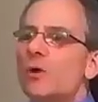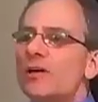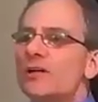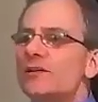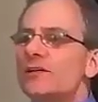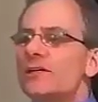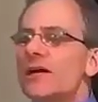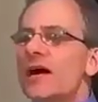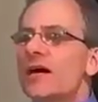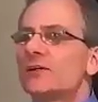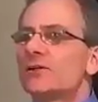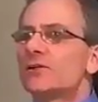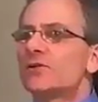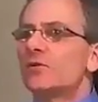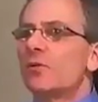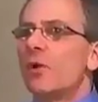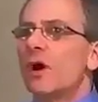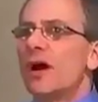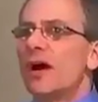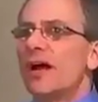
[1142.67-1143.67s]
one of the doctor's
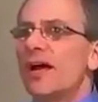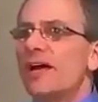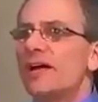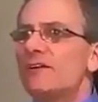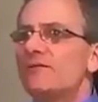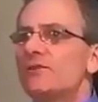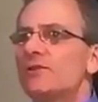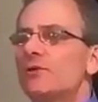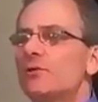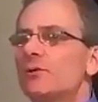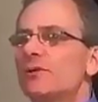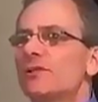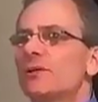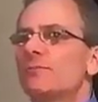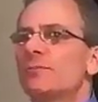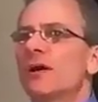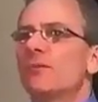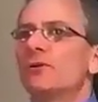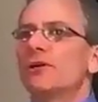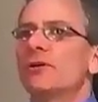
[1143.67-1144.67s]
wives, who was a
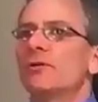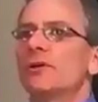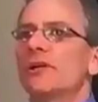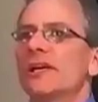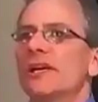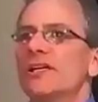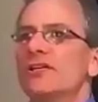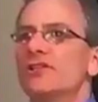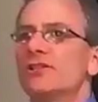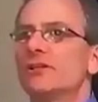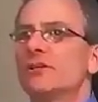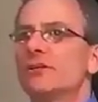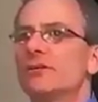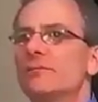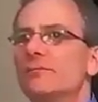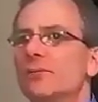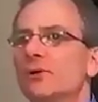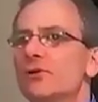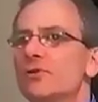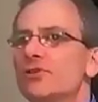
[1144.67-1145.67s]
public relation
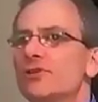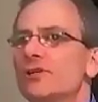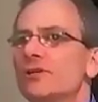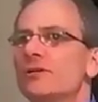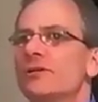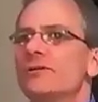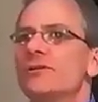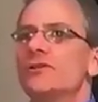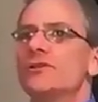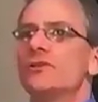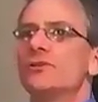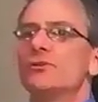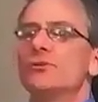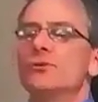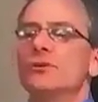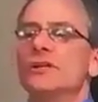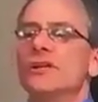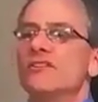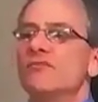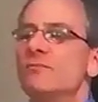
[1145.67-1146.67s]
person,
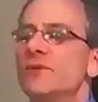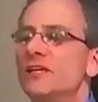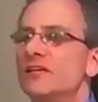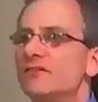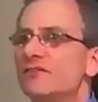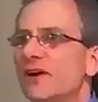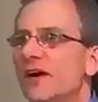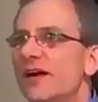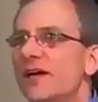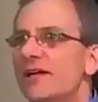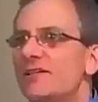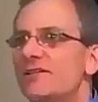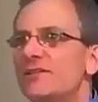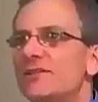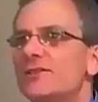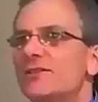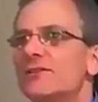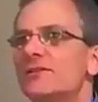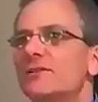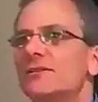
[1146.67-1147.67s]
to give me
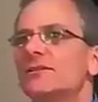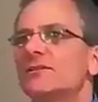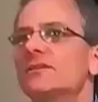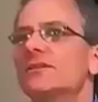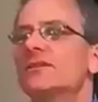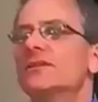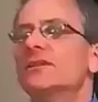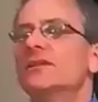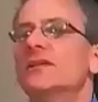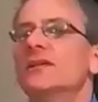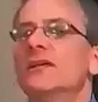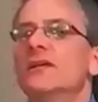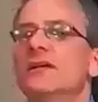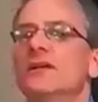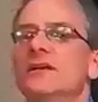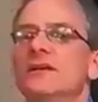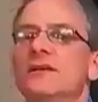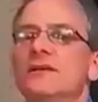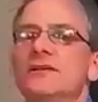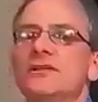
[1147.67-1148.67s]
advice.
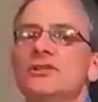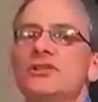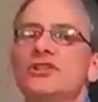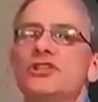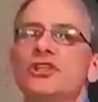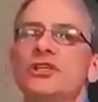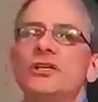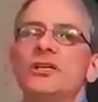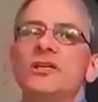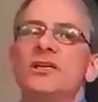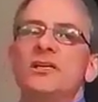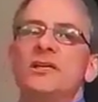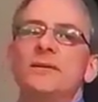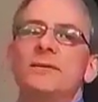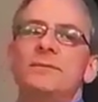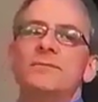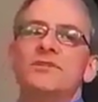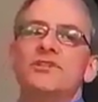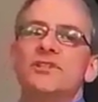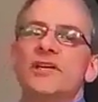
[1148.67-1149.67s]

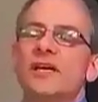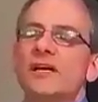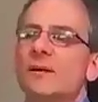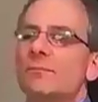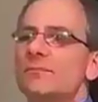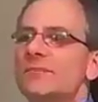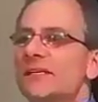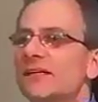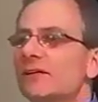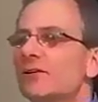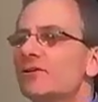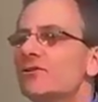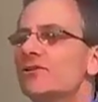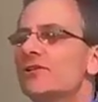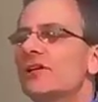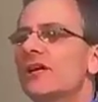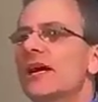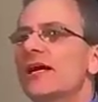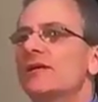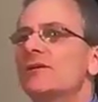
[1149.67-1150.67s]
She set up dinners
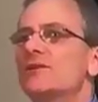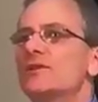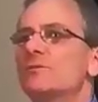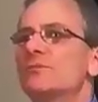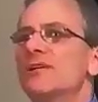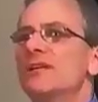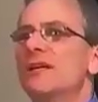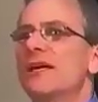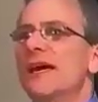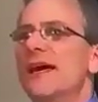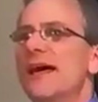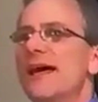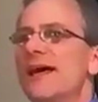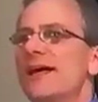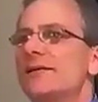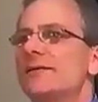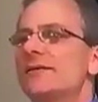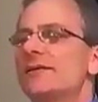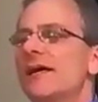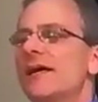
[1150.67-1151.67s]
that I could speak
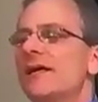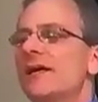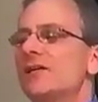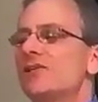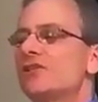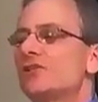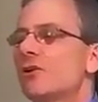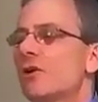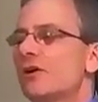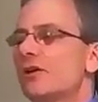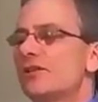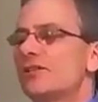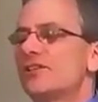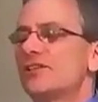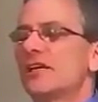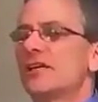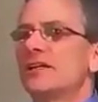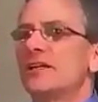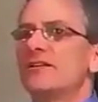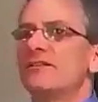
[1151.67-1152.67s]
at, and I started
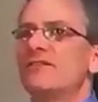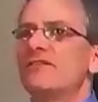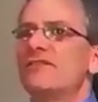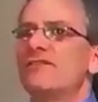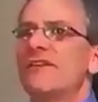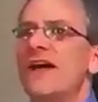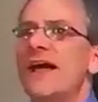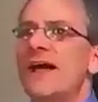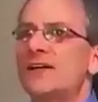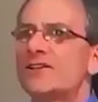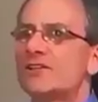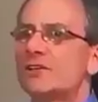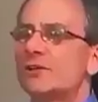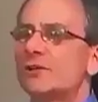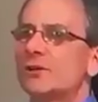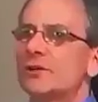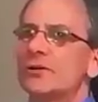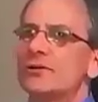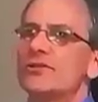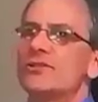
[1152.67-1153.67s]
sending fax
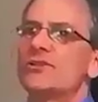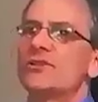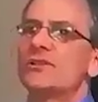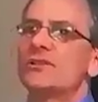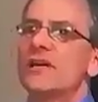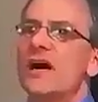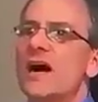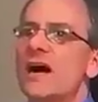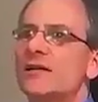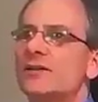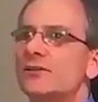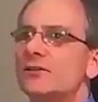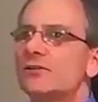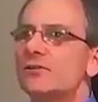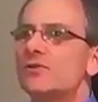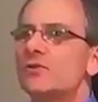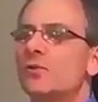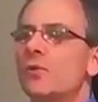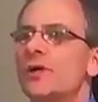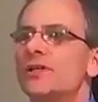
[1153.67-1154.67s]
alerts to
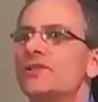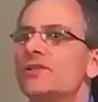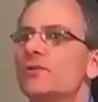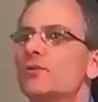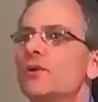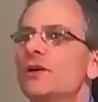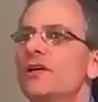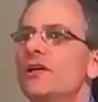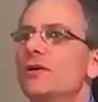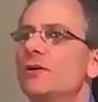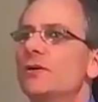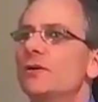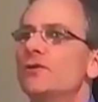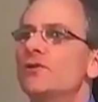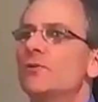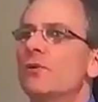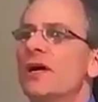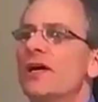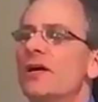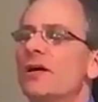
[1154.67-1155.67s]
doctors once a week or
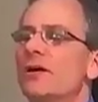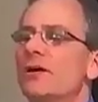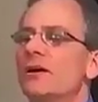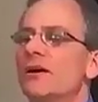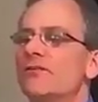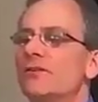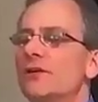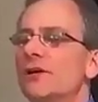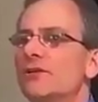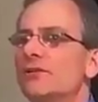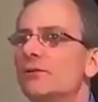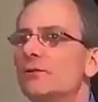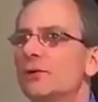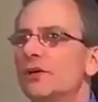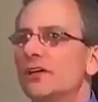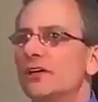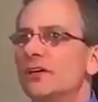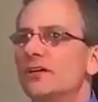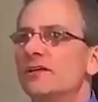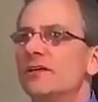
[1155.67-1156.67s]
twice or every other
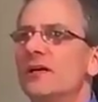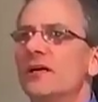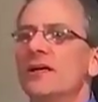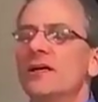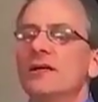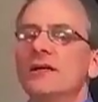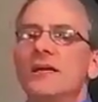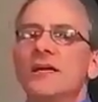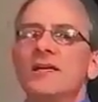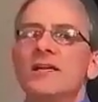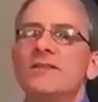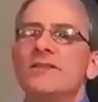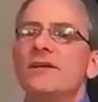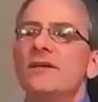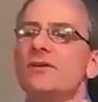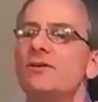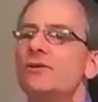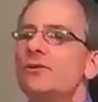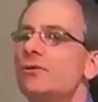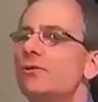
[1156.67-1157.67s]
week.
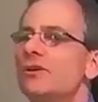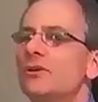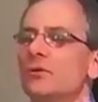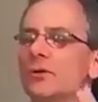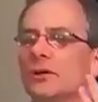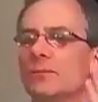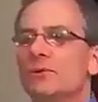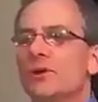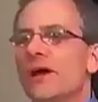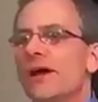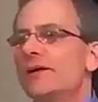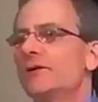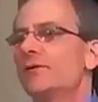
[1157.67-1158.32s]
Anything new that would apply